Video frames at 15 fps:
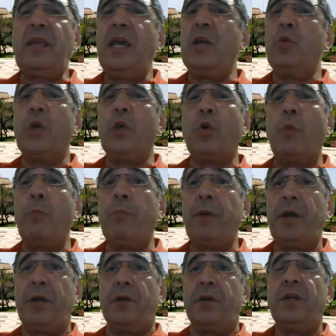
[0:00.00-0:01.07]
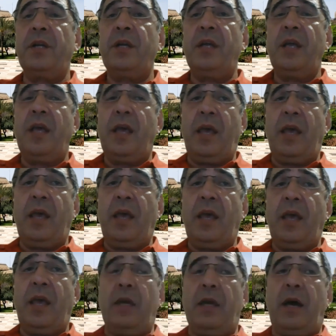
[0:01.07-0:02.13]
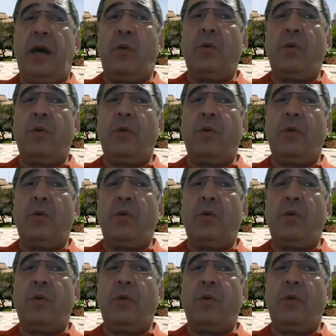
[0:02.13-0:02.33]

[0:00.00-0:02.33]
and we compare uh,